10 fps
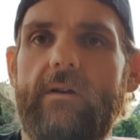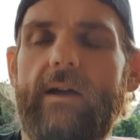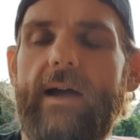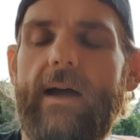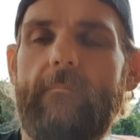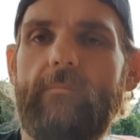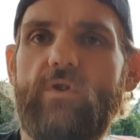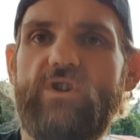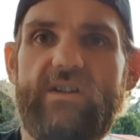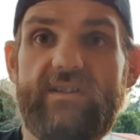because
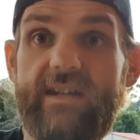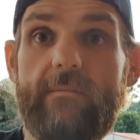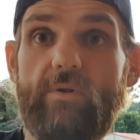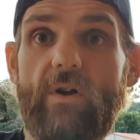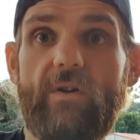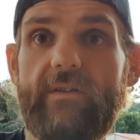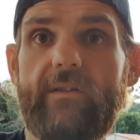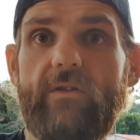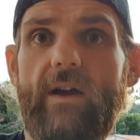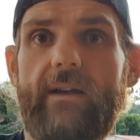you can see the progress, it's
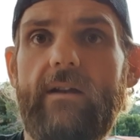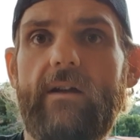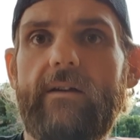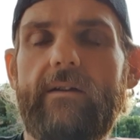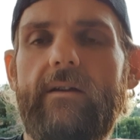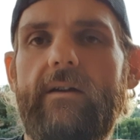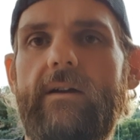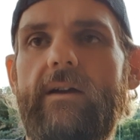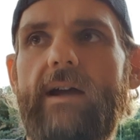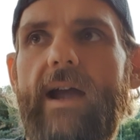great. Like,
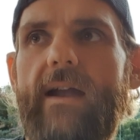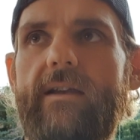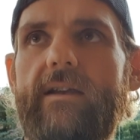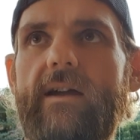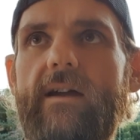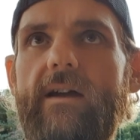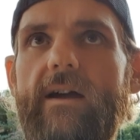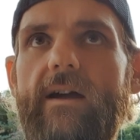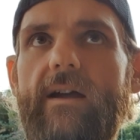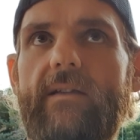and
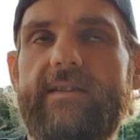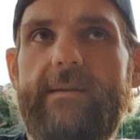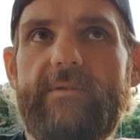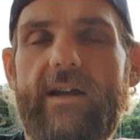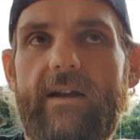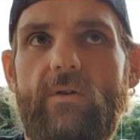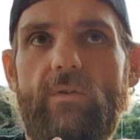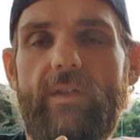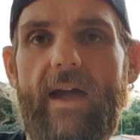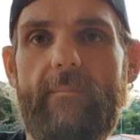the Samsung
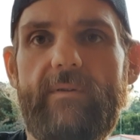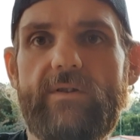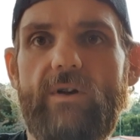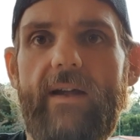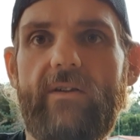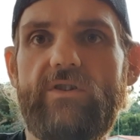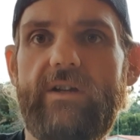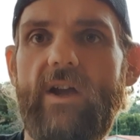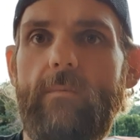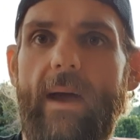Health app is great because you can
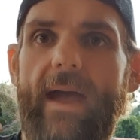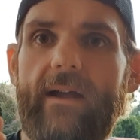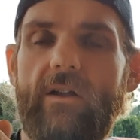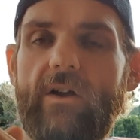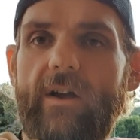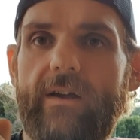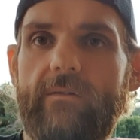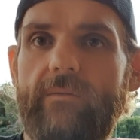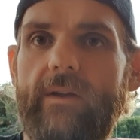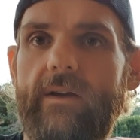go back. Like I can,
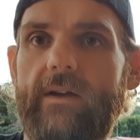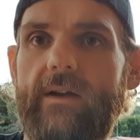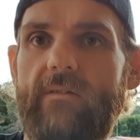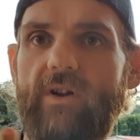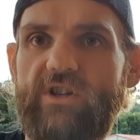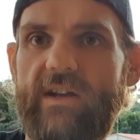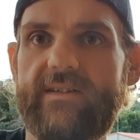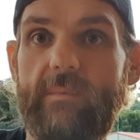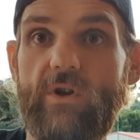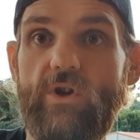if I chat to
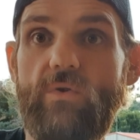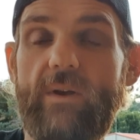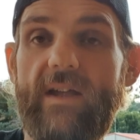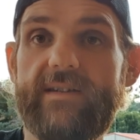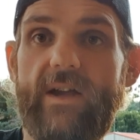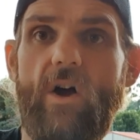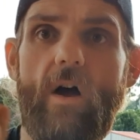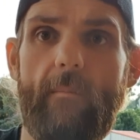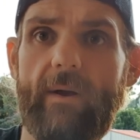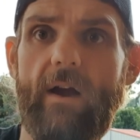someone new and they say, oh,
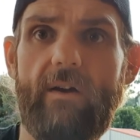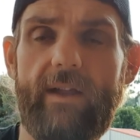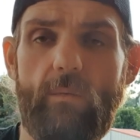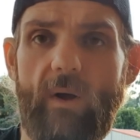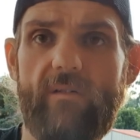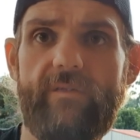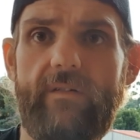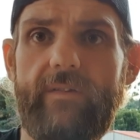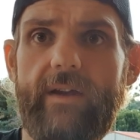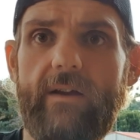I'm currently at
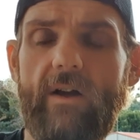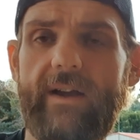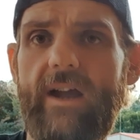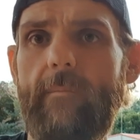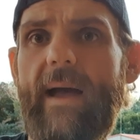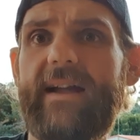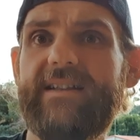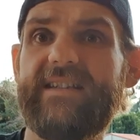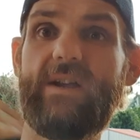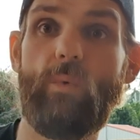150, I can go back and
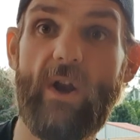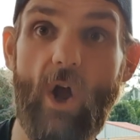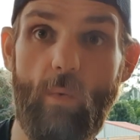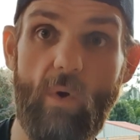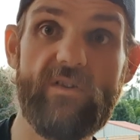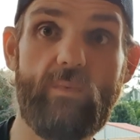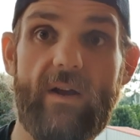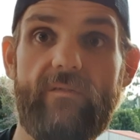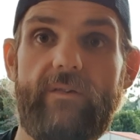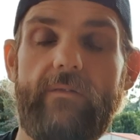see when I was
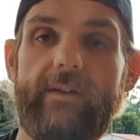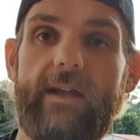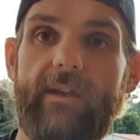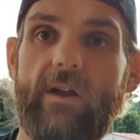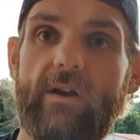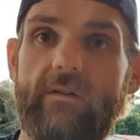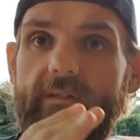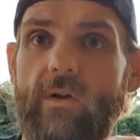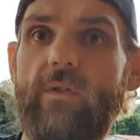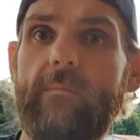150, and then I can
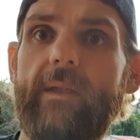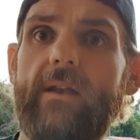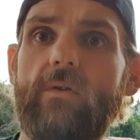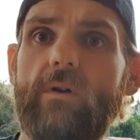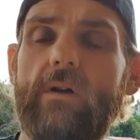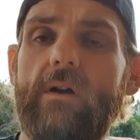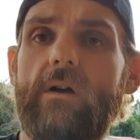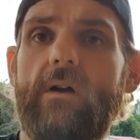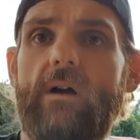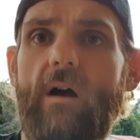tell them that, look,
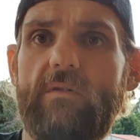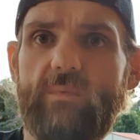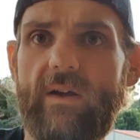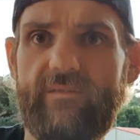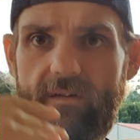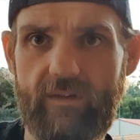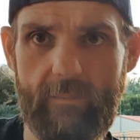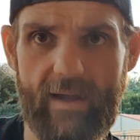I was 150